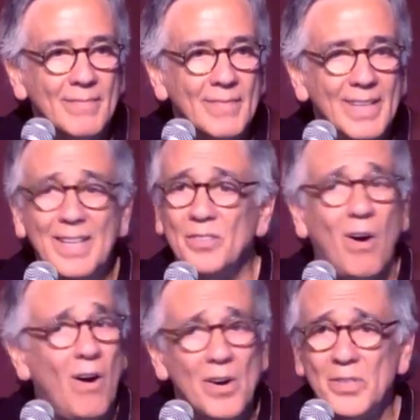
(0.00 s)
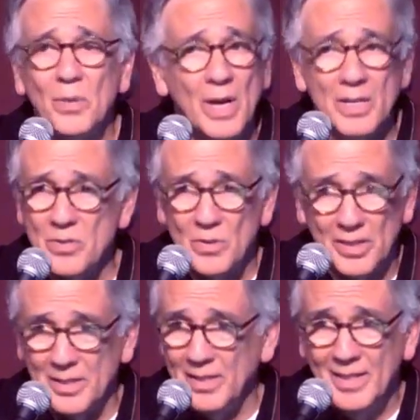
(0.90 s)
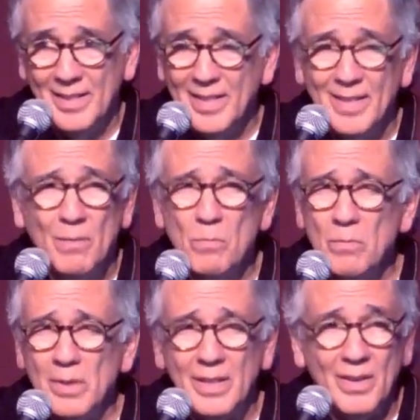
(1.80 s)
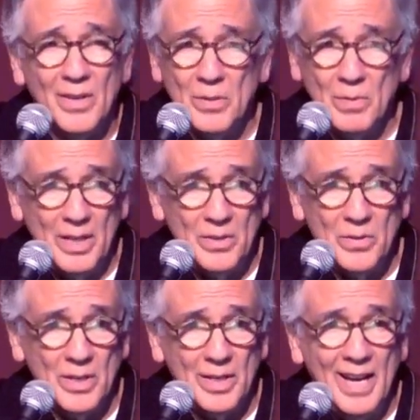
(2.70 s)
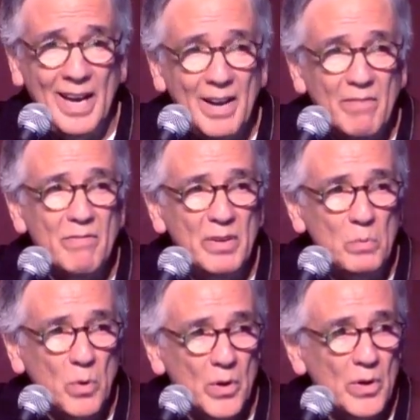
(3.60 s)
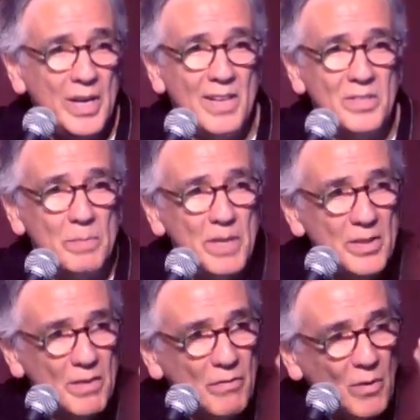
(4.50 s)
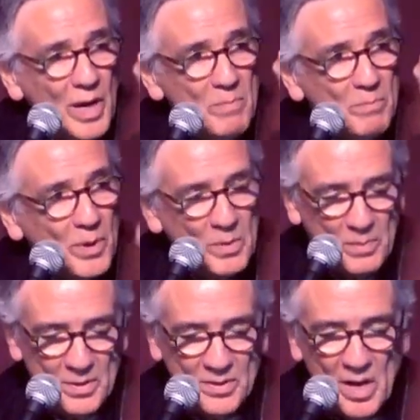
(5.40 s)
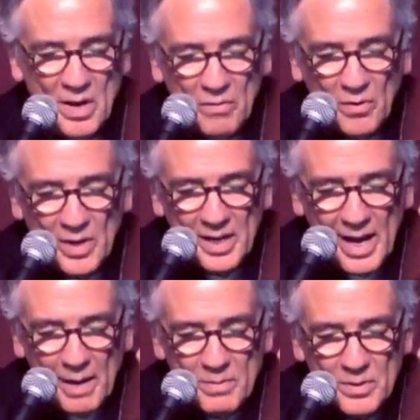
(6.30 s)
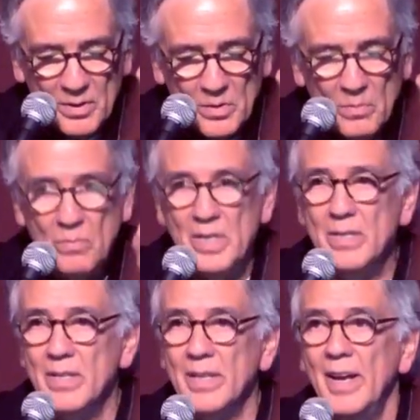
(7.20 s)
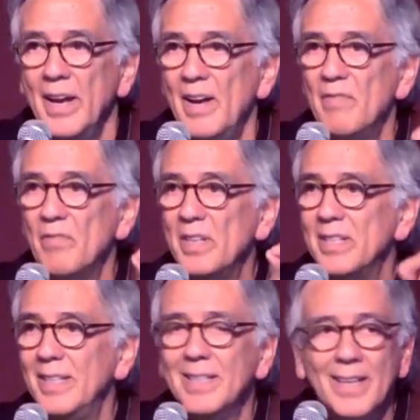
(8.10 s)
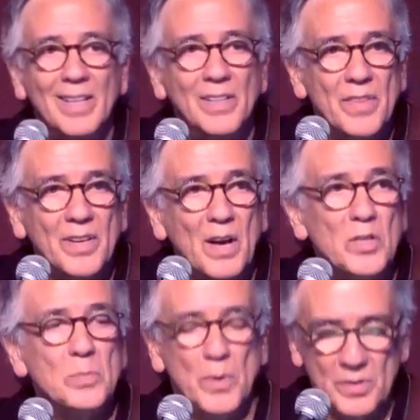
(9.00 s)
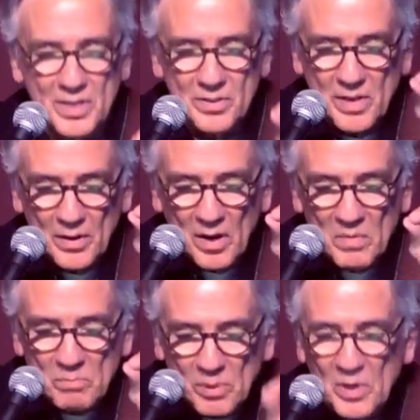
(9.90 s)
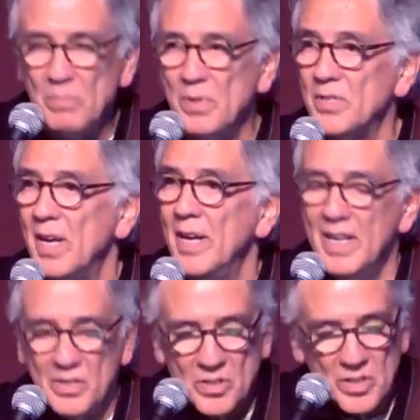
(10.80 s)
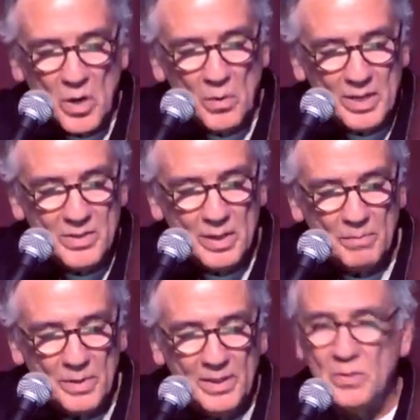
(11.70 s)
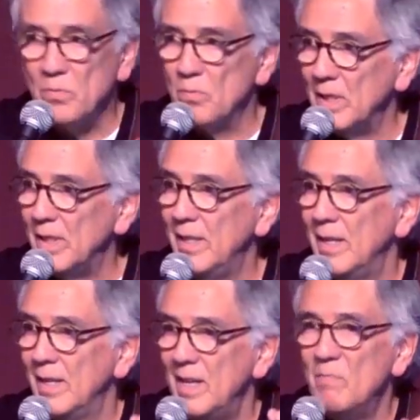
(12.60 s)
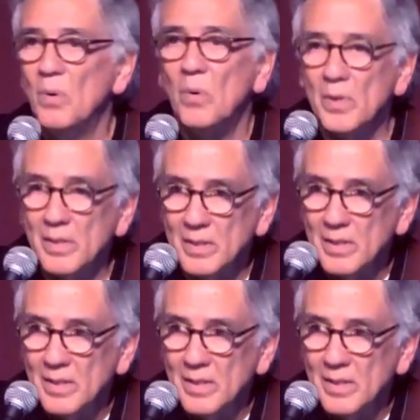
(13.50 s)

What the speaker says: It's hard to write short. Really hard to write short. Every word has to be there for a purpose, for an absolute reason. Every detail of the Gospels is there on purpose. It's showing something that's really important.